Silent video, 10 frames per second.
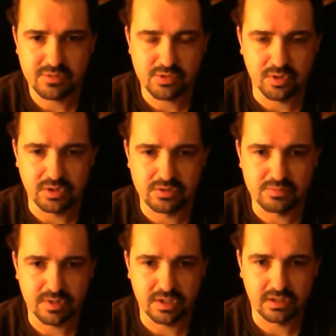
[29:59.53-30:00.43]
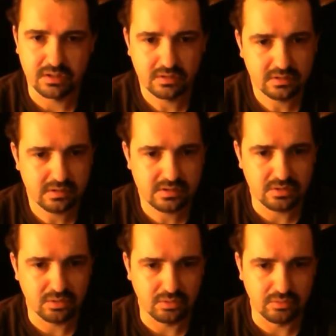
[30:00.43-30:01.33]
So I use my
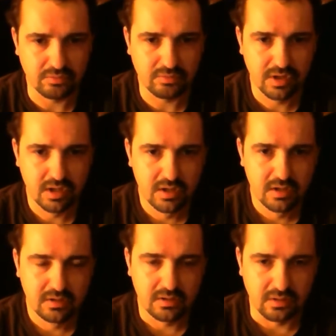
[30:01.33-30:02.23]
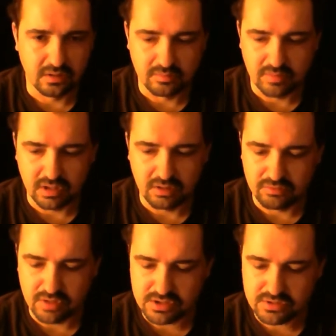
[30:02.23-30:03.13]
stove. I love
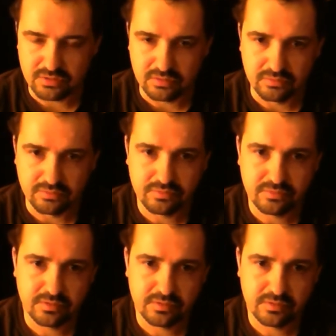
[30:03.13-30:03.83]
that stove.